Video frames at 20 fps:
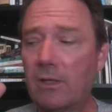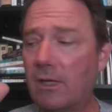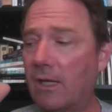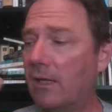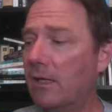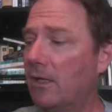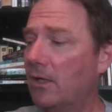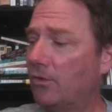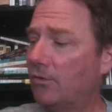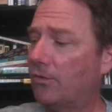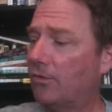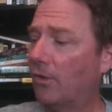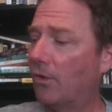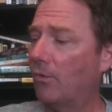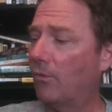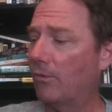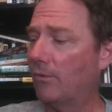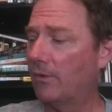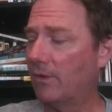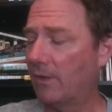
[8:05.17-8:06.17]
Okay,
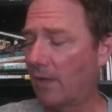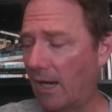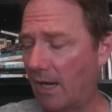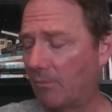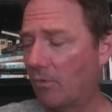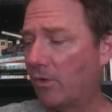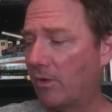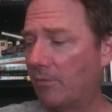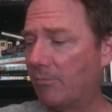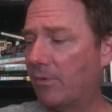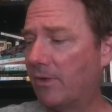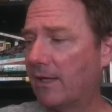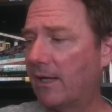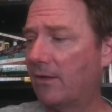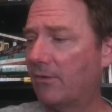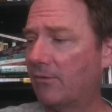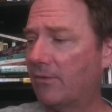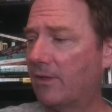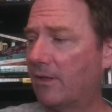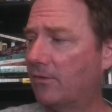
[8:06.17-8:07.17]
so I'm going to bring
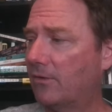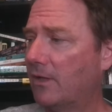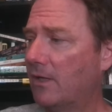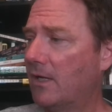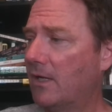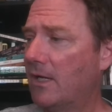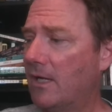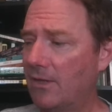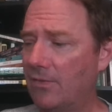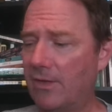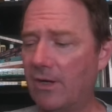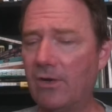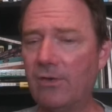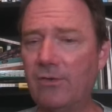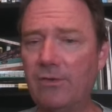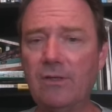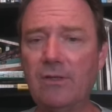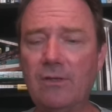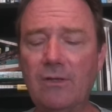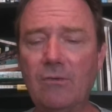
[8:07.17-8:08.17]
out things.
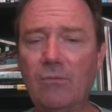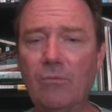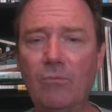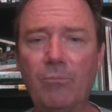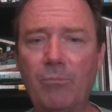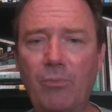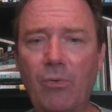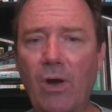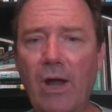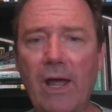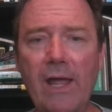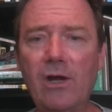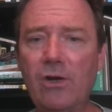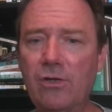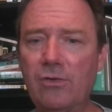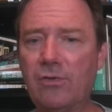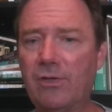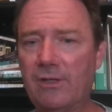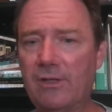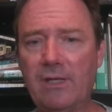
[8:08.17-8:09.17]
There's
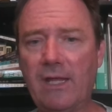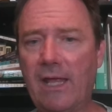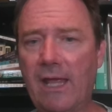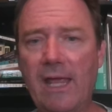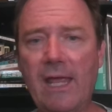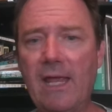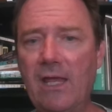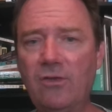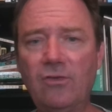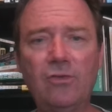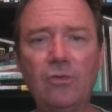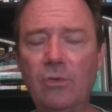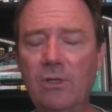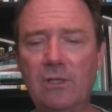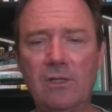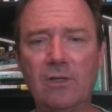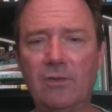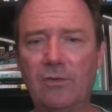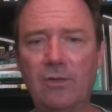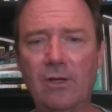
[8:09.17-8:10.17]
prior to Hayes
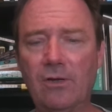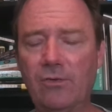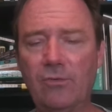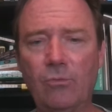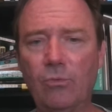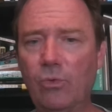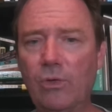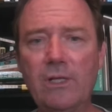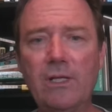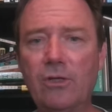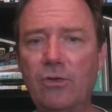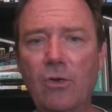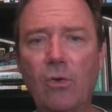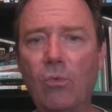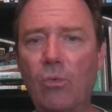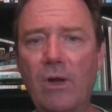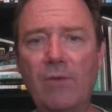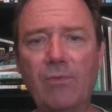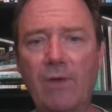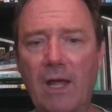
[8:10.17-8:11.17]
doing this, there's really
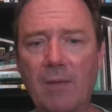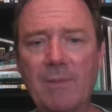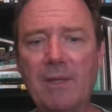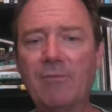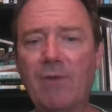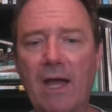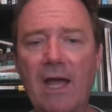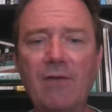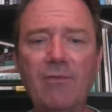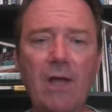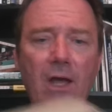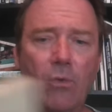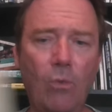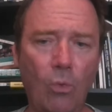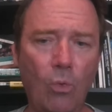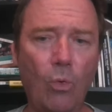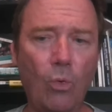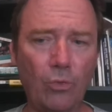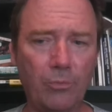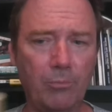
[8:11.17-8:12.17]
no ref. I mean, I've got
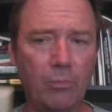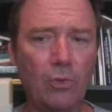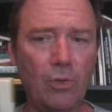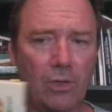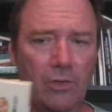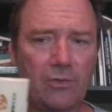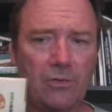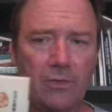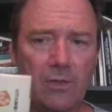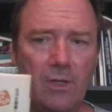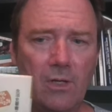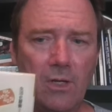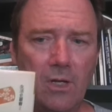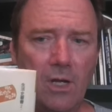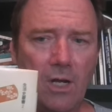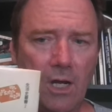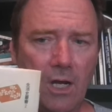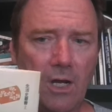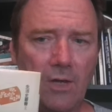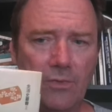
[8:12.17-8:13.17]
old books
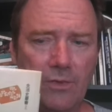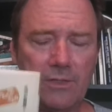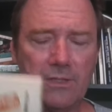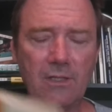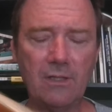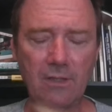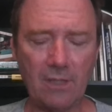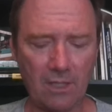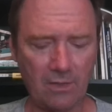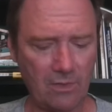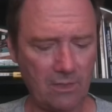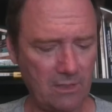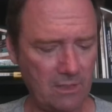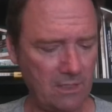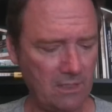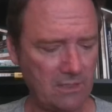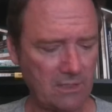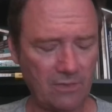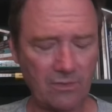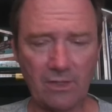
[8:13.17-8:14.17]
on the
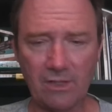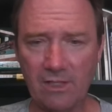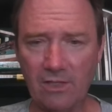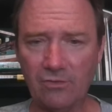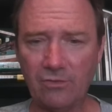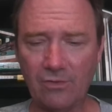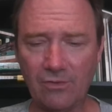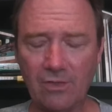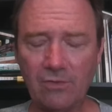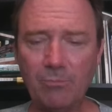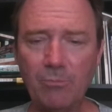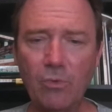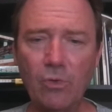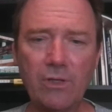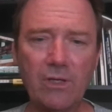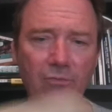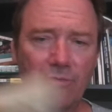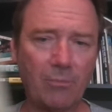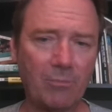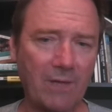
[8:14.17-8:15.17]
ninja and their history. This
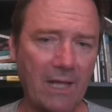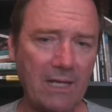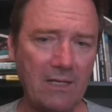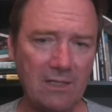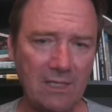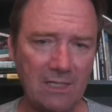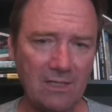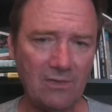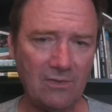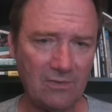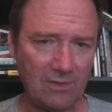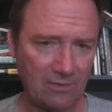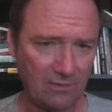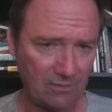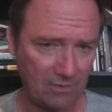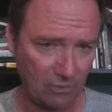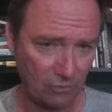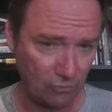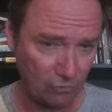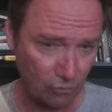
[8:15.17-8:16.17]
book is from
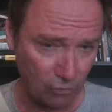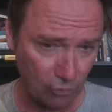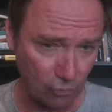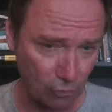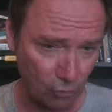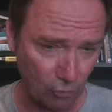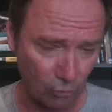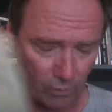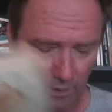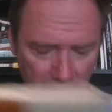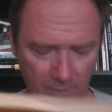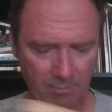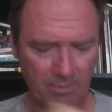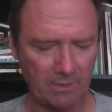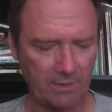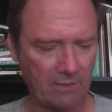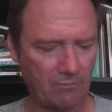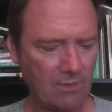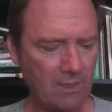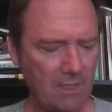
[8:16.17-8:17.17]
1962, I
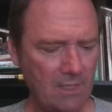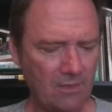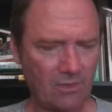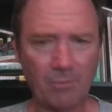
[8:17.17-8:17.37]
believe.